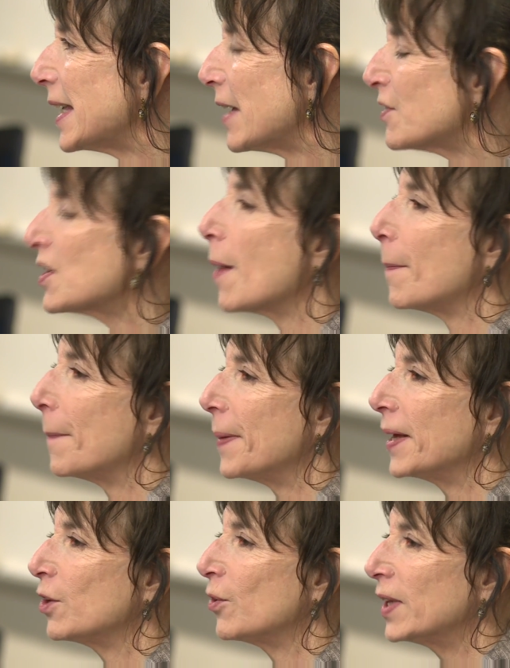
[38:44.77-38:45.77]
gives up
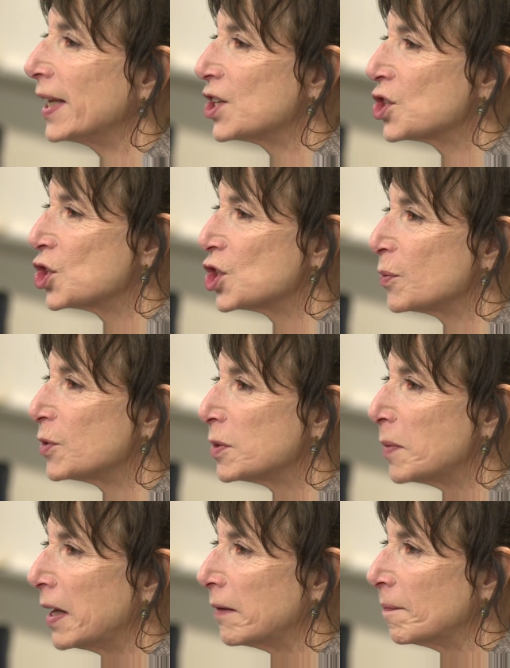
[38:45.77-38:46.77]
in her relationship to
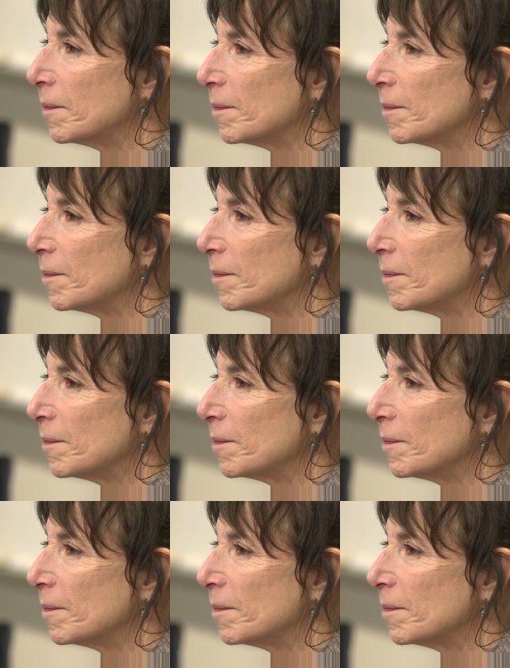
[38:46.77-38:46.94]
men.